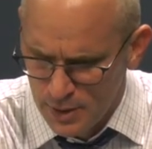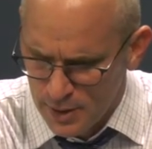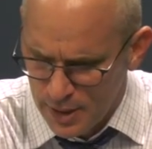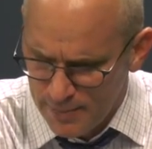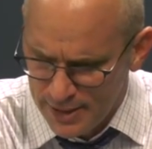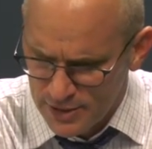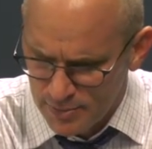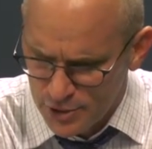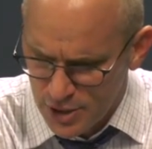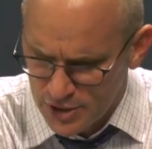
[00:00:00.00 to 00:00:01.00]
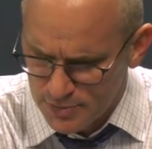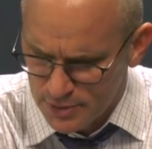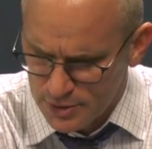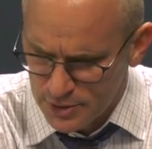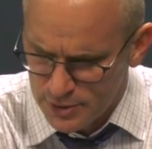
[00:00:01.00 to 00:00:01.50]
kind of make some
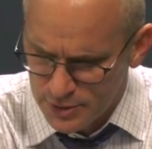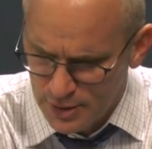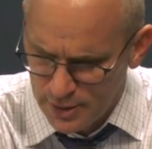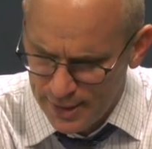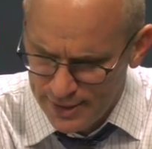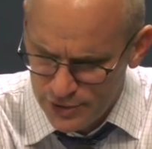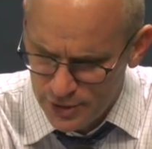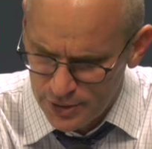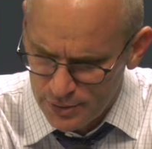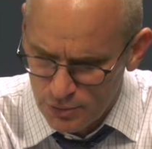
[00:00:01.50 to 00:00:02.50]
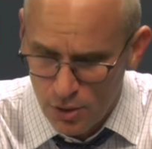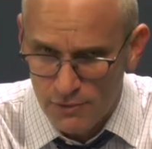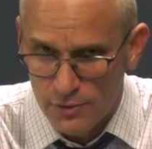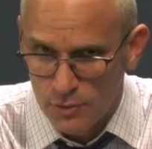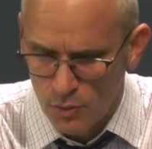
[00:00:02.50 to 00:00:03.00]
adjustments because AG and
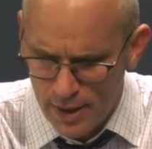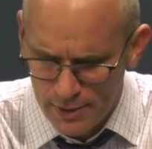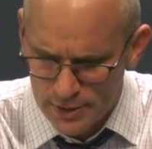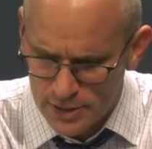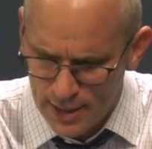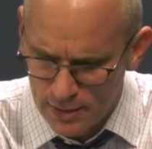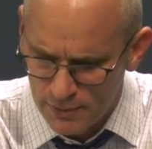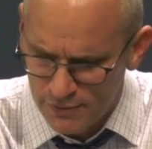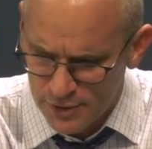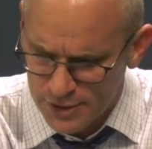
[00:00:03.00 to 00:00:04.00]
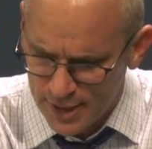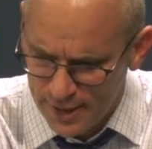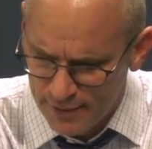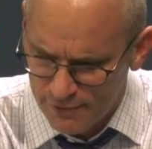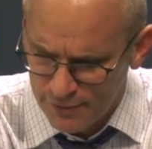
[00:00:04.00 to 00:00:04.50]
Crawford were wearing us out in the first
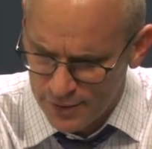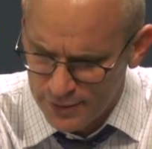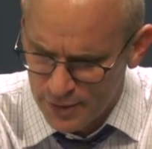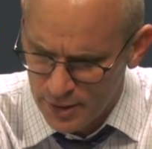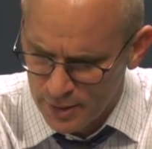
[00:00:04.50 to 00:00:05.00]
half. And,